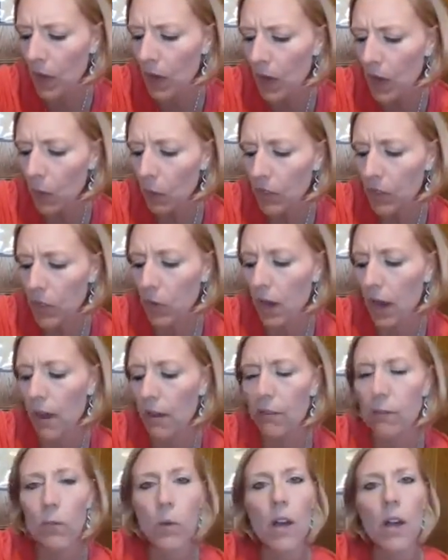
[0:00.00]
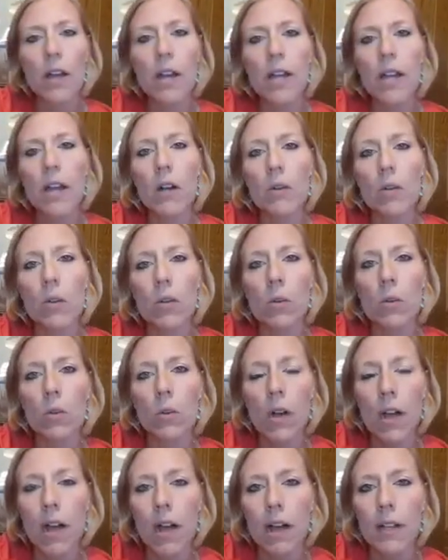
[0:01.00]
We do have one who,
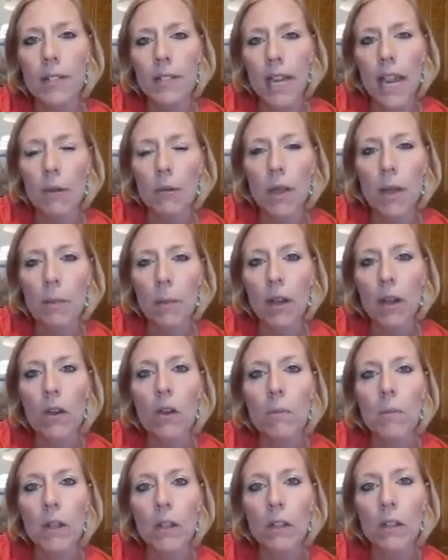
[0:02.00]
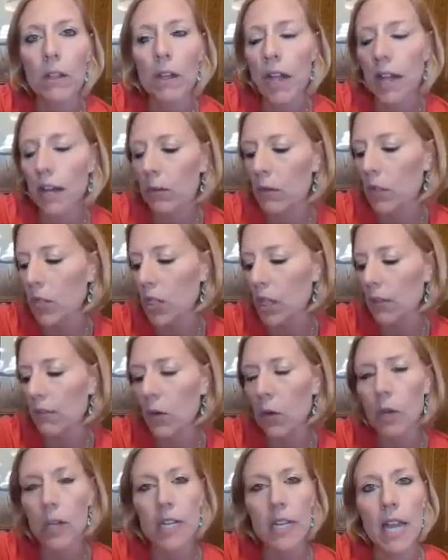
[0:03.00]
State Rep Aaron Miller had originally
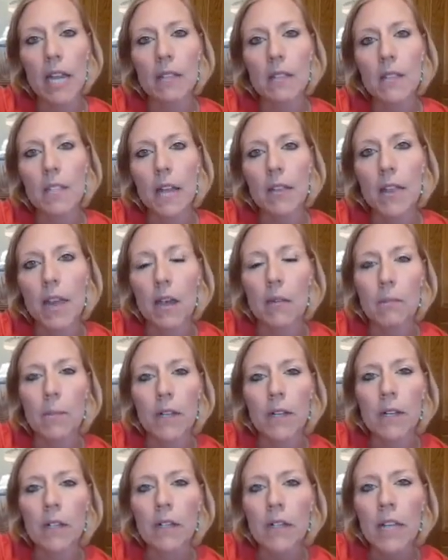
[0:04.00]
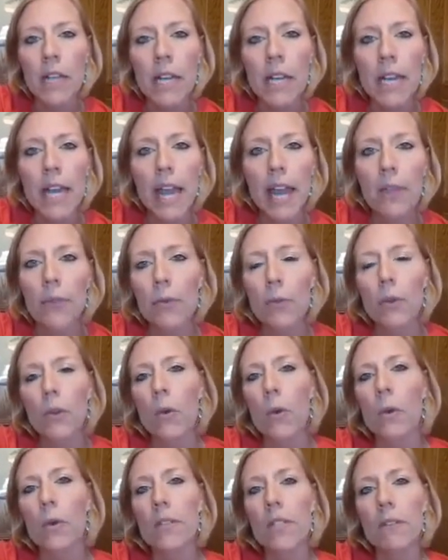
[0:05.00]
voted yes on that bill, and through the
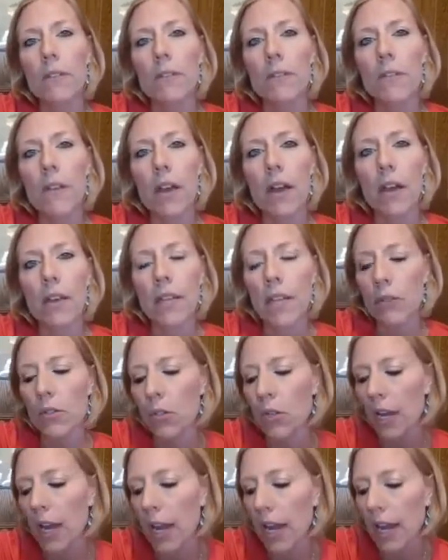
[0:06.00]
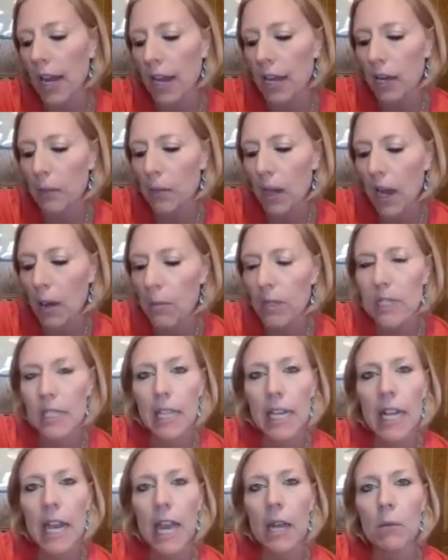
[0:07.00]
course of yesterday ended up
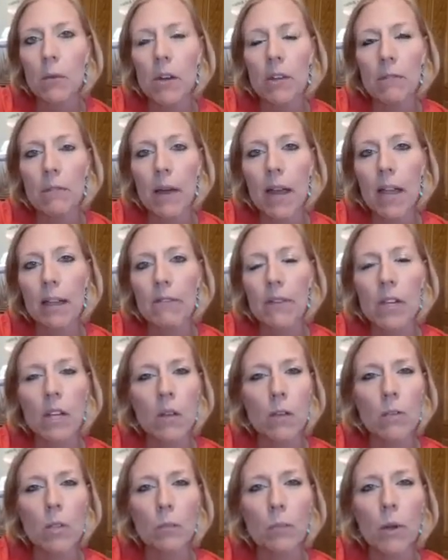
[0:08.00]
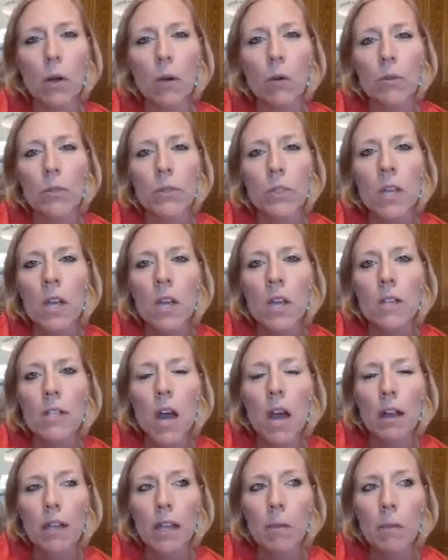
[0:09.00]
commenting on one of my videos or posts
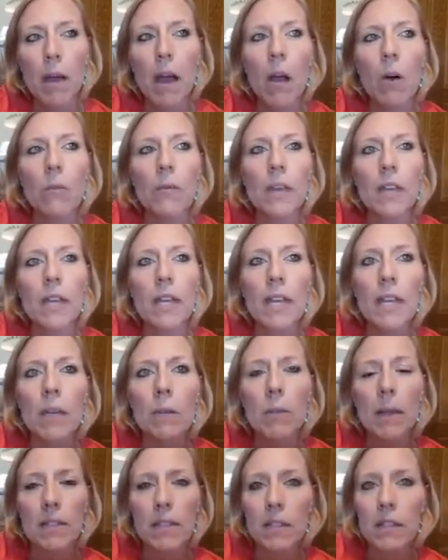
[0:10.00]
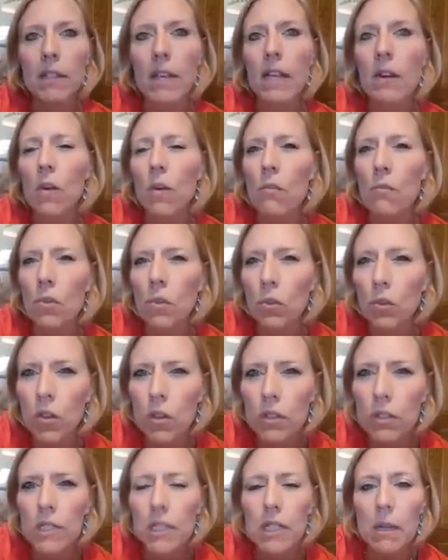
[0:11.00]
talking about that he basically had
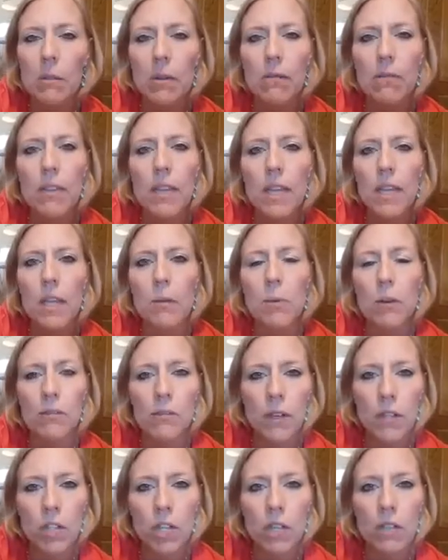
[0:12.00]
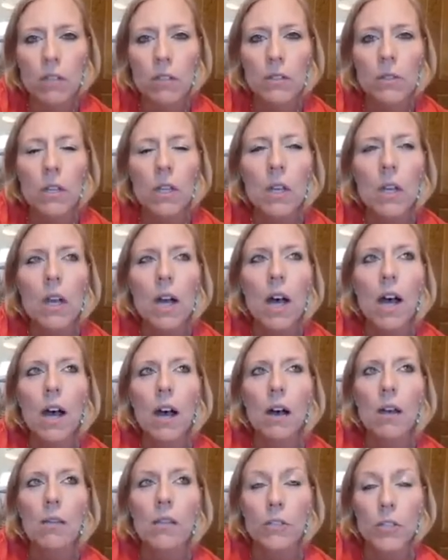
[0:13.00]
overlooked some of the provisions,
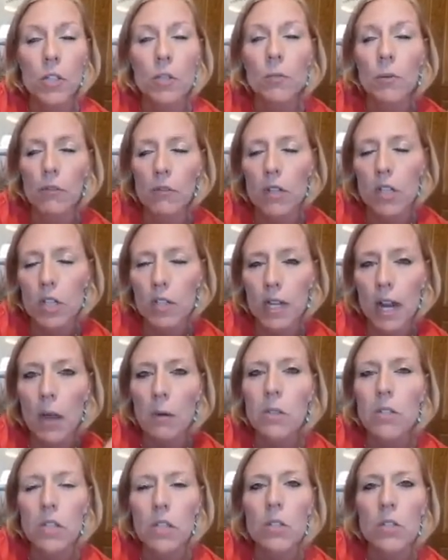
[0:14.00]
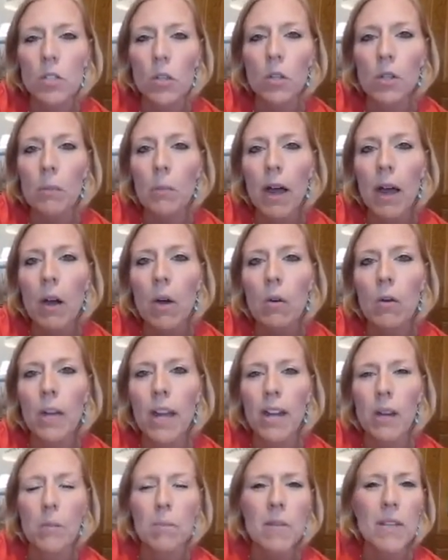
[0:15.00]
the two provisions that I was concerned about,
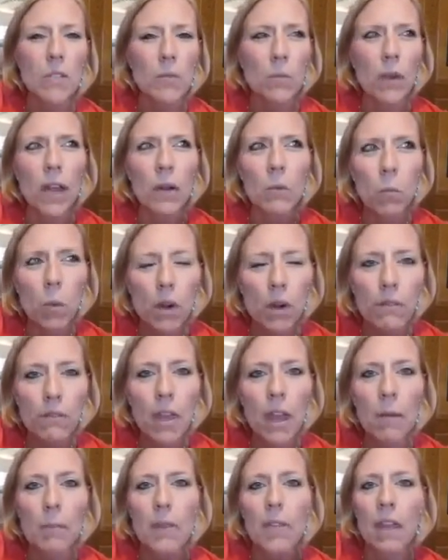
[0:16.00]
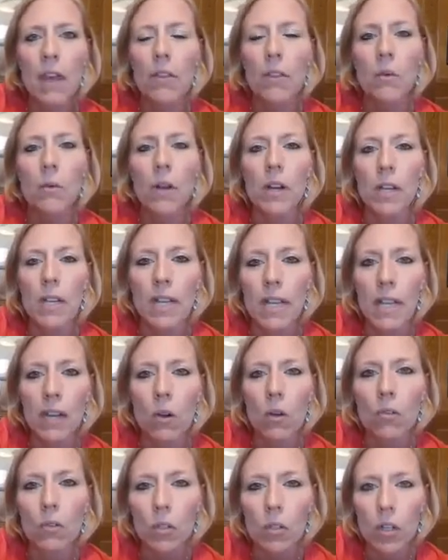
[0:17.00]
kind of misread one of them and the other one he had
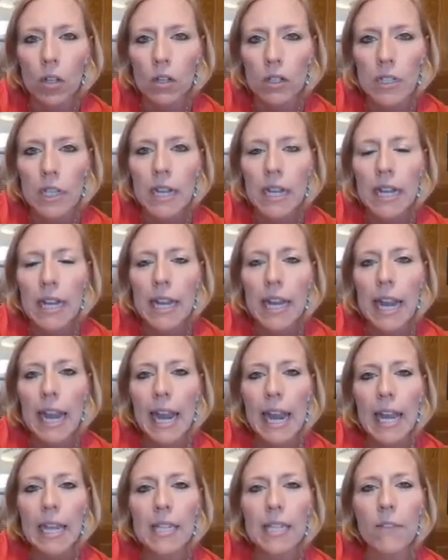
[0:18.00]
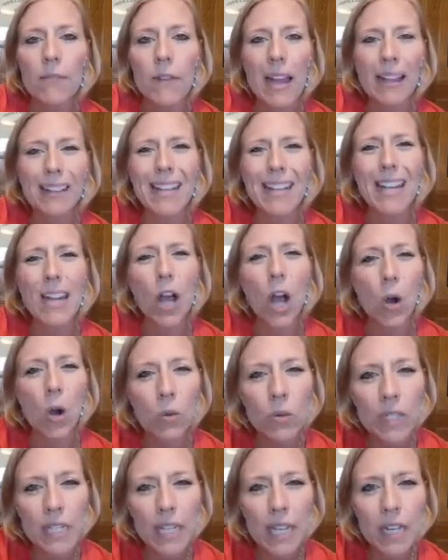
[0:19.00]
overlooked. And the fact that he
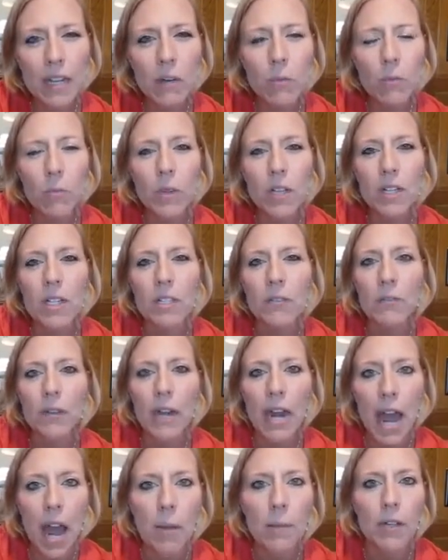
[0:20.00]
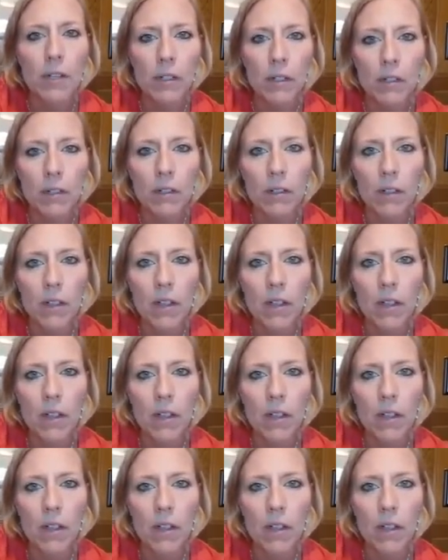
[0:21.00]
owned it was phenomenal.